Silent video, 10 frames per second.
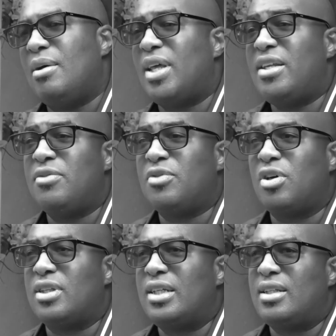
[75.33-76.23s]
um, then you've
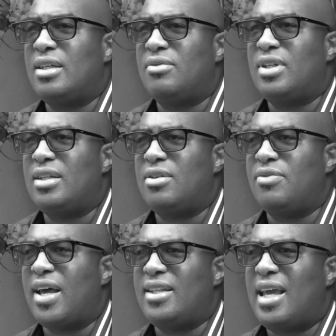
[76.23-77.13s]
got the, the, the
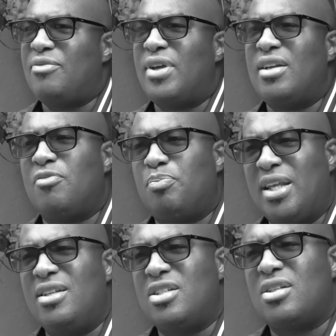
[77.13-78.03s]
you've had the advent of
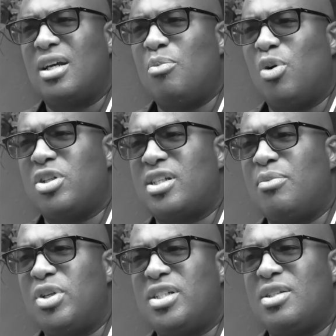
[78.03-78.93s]
binge um,
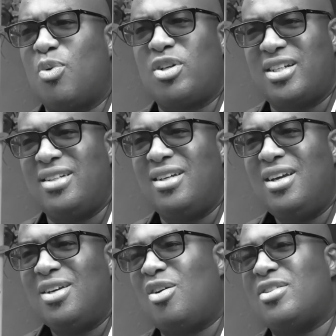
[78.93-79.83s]
watching, which is watching
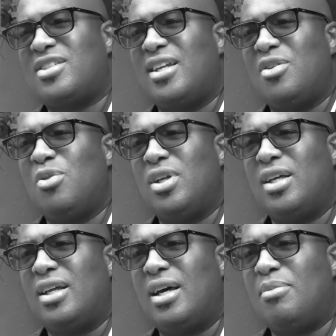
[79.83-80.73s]
content all
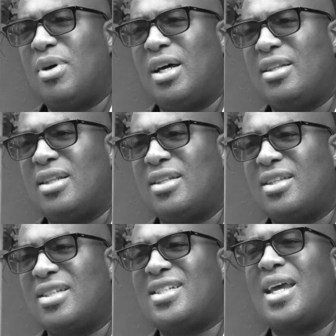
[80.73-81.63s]
at, um, at the,
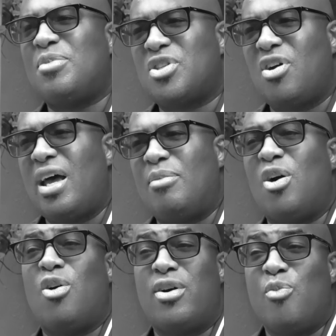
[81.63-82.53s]
the, same time,
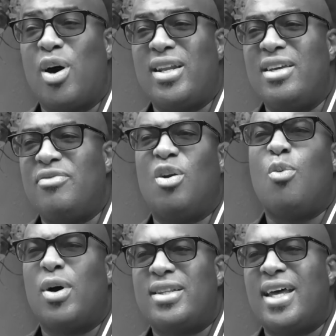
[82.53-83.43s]
or in one evening or one